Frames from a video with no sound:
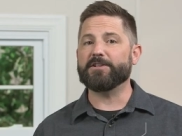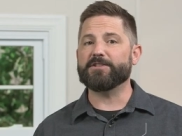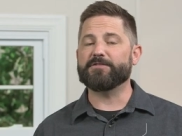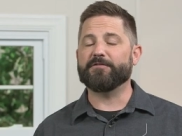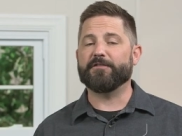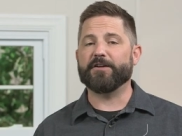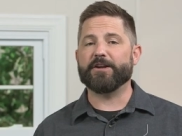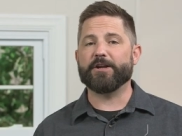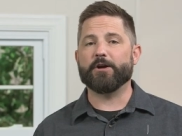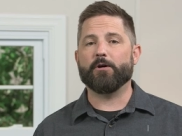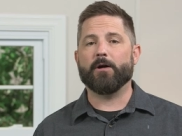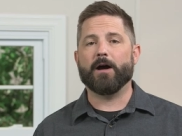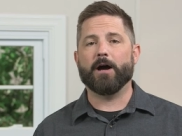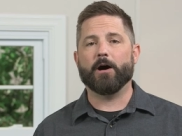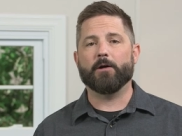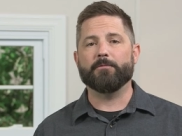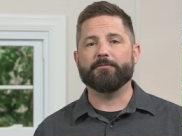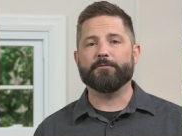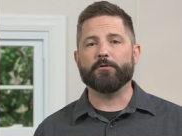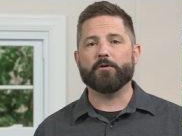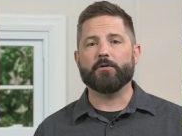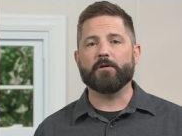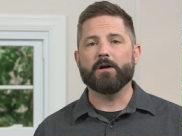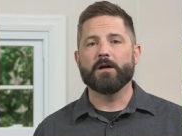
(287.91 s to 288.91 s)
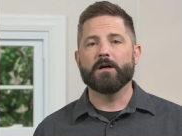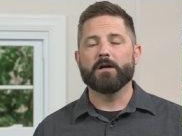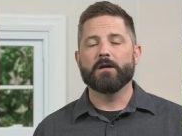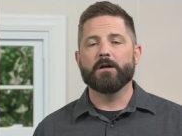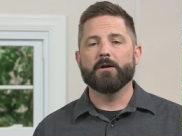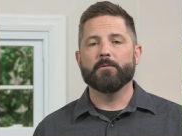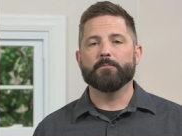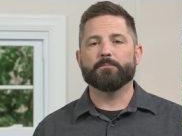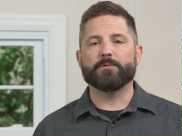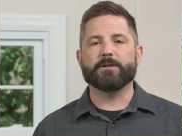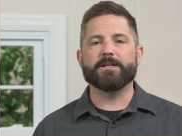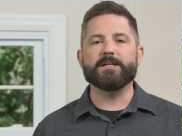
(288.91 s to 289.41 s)
this video helpful,
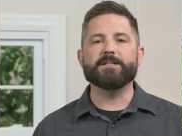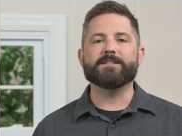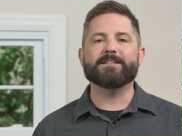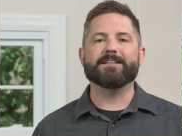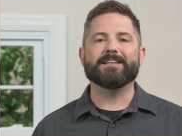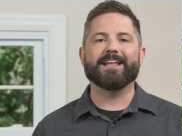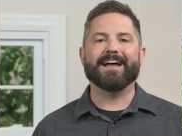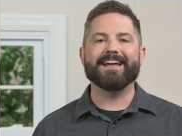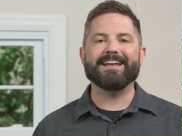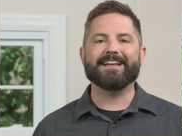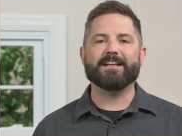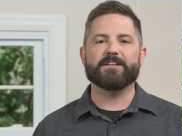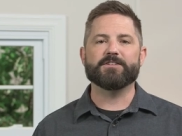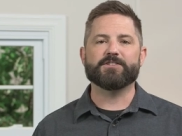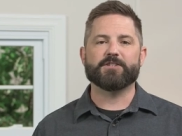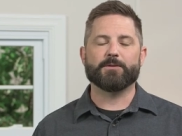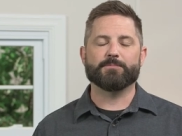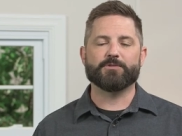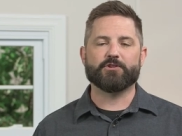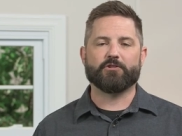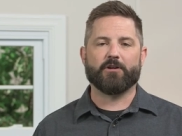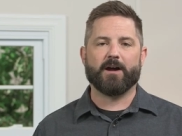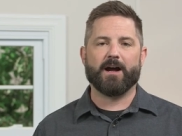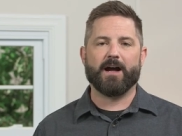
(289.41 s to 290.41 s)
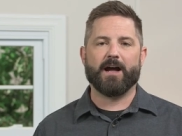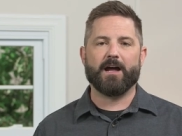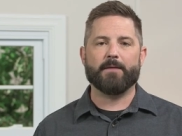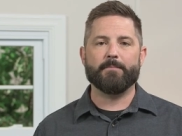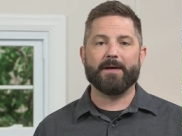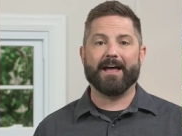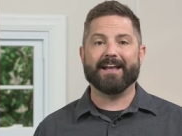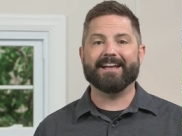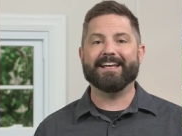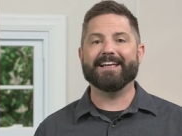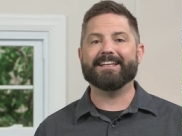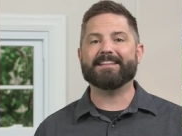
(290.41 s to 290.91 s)
Please like and subscribe
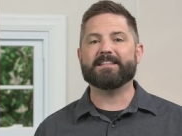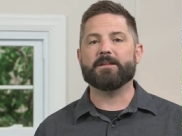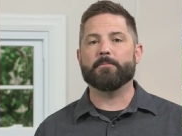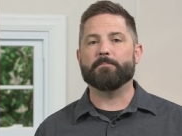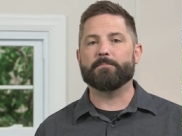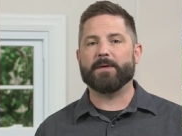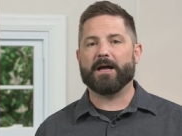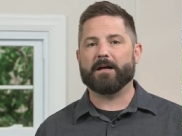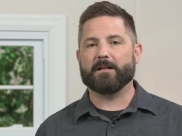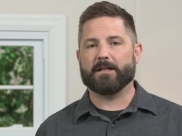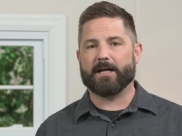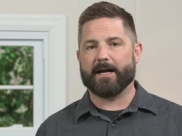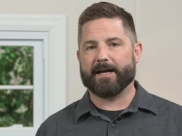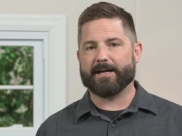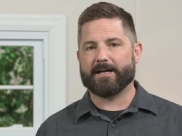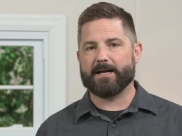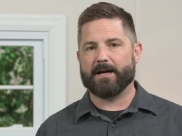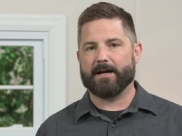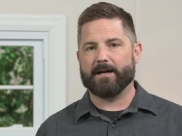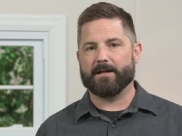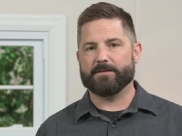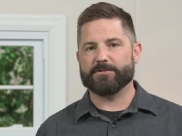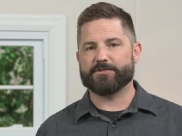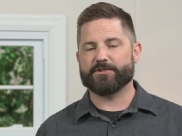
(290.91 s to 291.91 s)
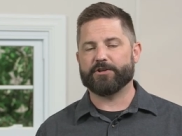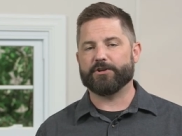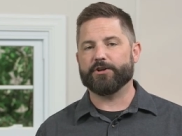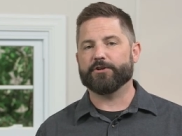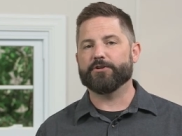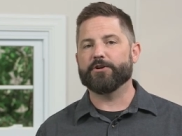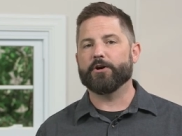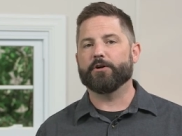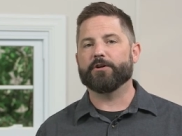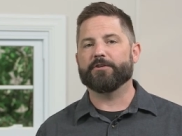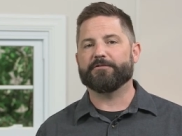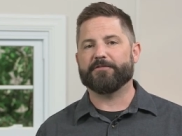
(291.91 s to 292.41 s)
and hit the bell icon so you're
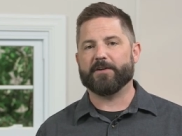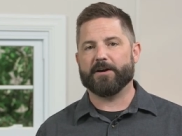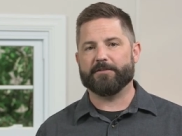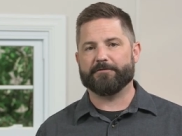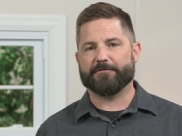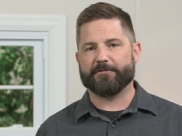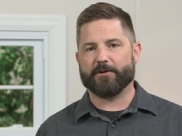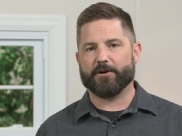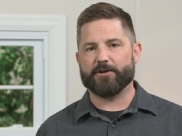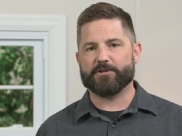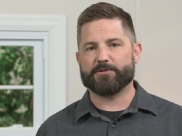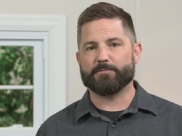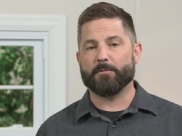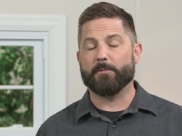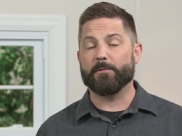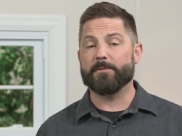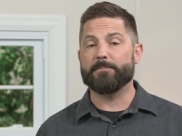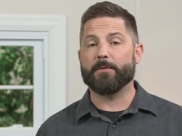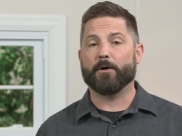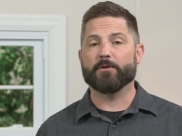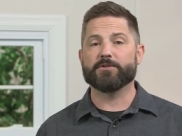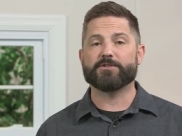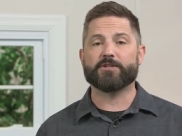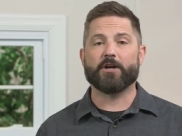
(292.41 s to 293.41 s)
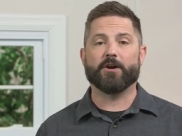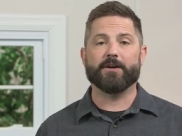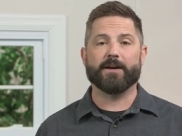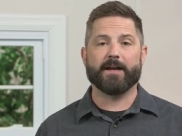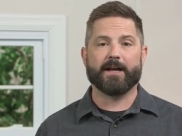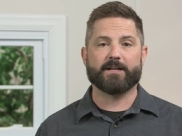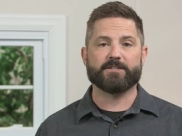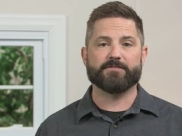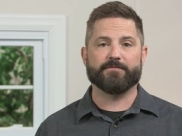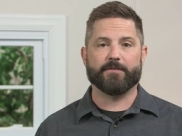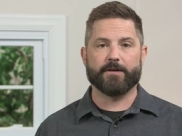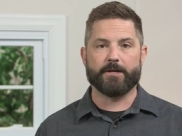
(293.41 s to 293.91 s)
notified first when we post our
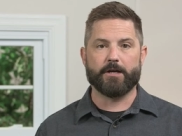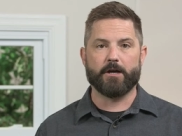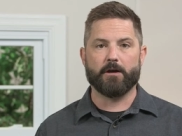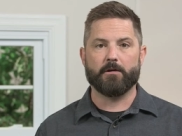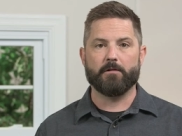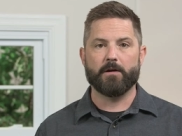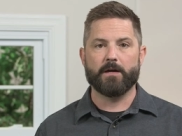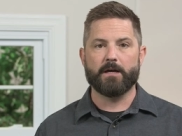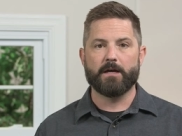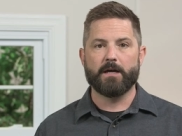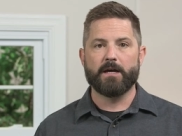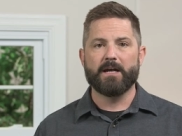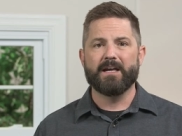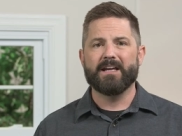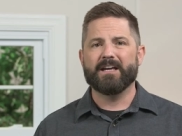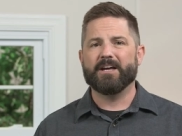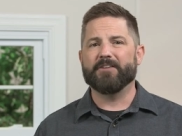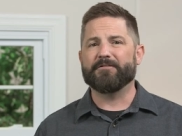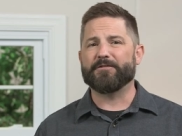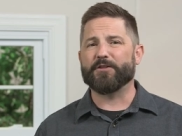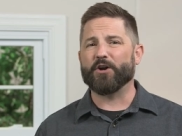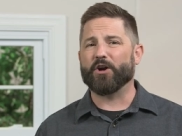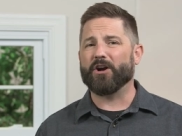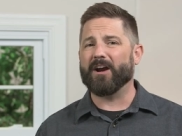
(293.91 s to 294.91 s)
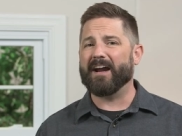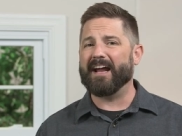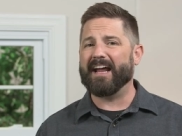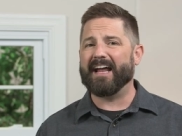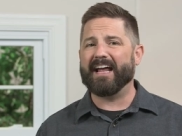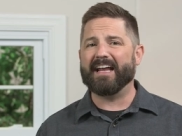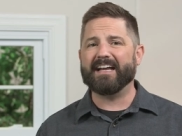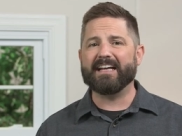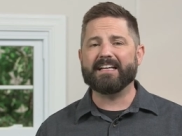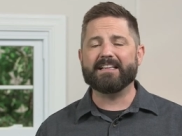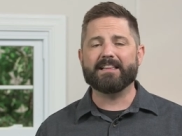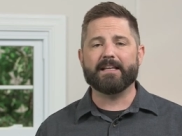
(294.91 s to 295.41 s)
next video. If there are
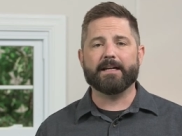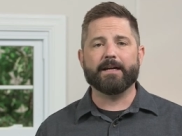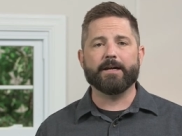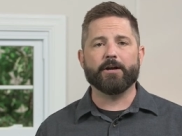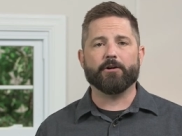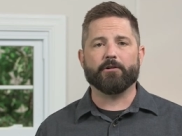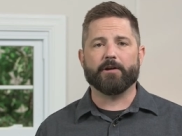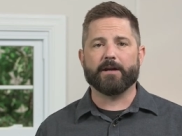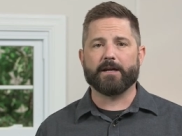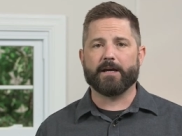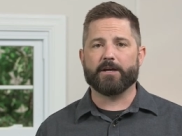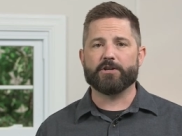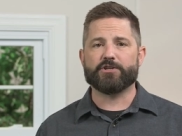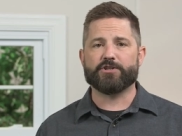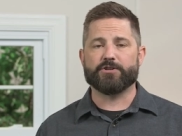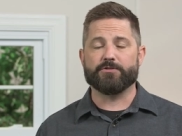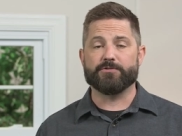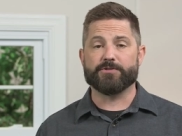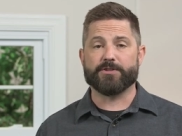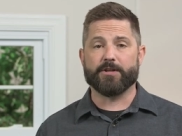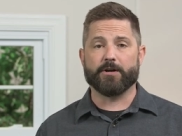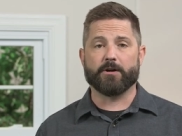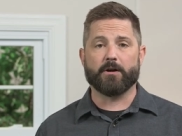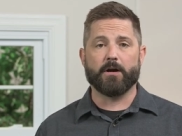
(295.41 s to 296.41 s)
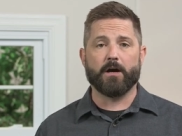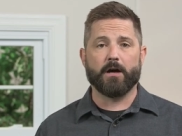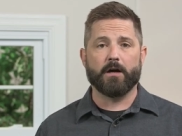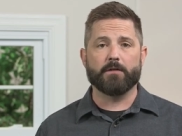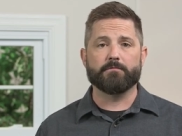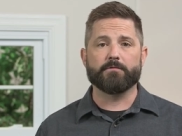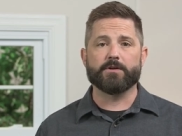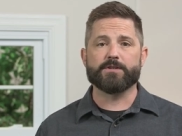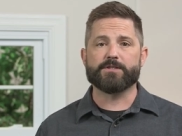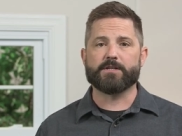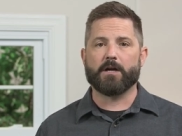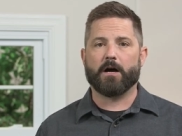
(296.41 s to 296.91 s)
any lingering issues that are
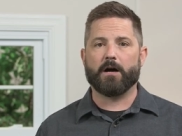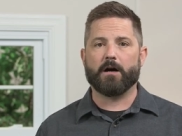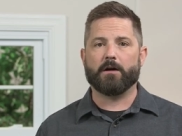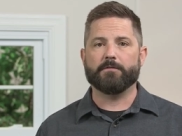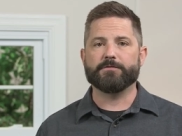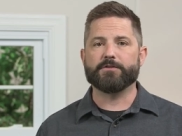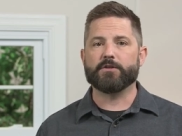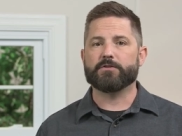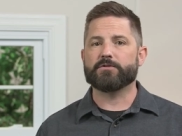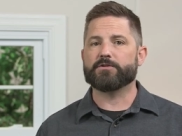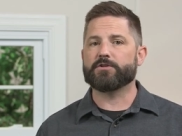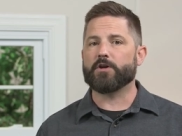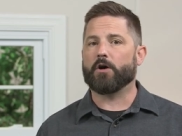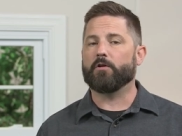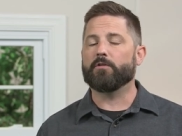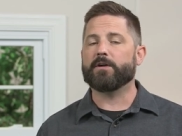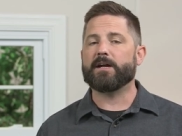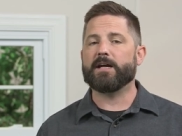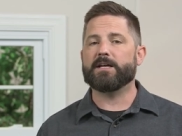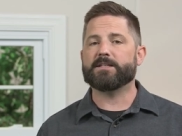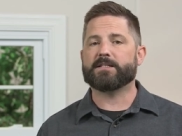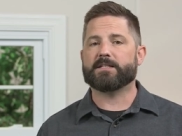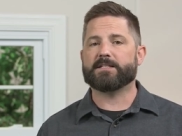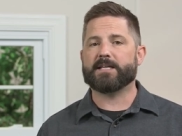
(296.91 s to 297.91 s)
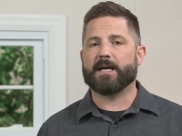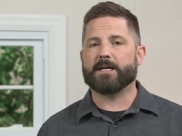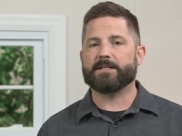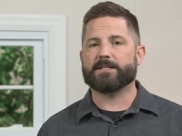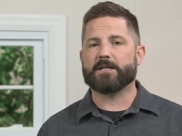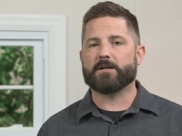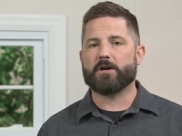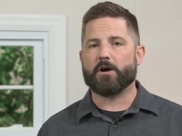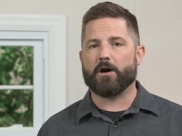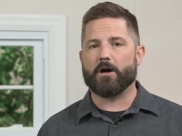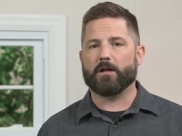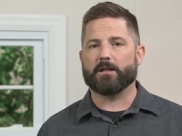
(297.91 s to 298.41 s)
unresolved, don't hesitate to
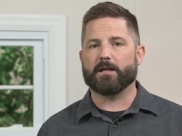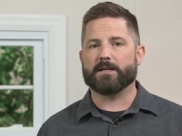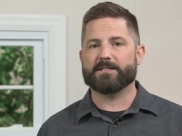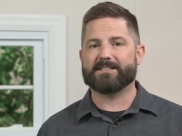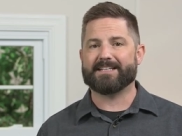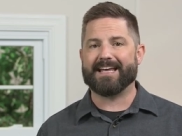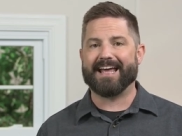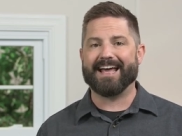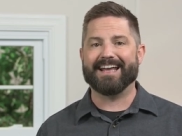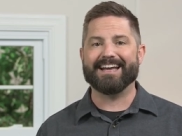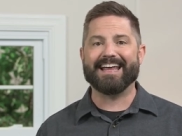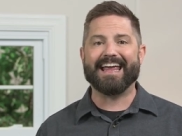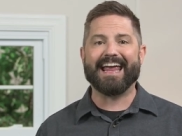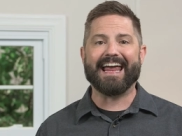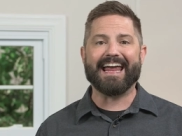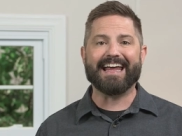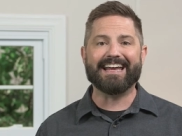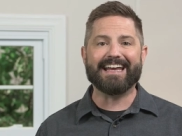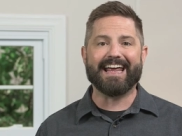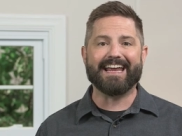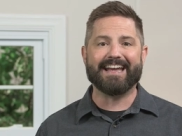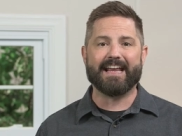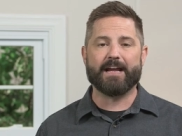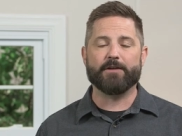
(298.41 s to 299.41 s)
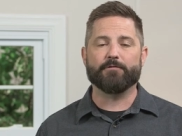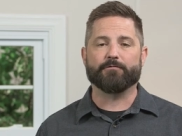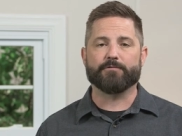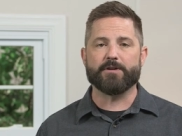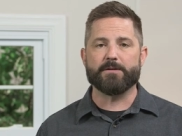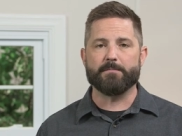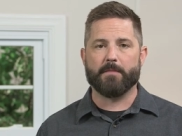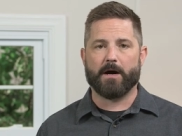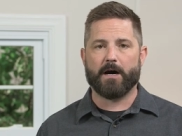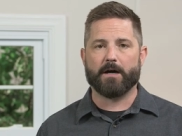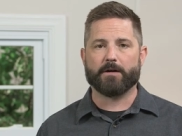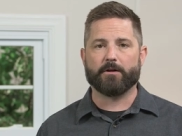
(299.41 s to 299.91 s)
call us at
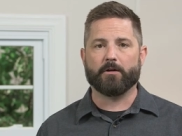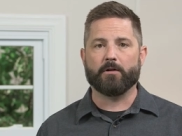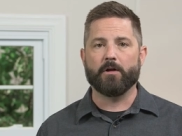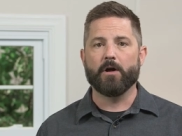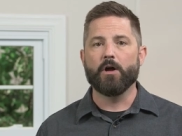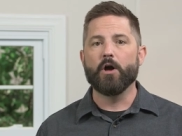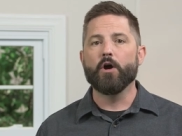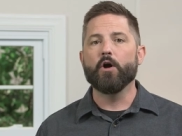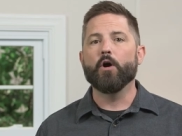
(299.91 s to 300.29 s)
888-REMODEL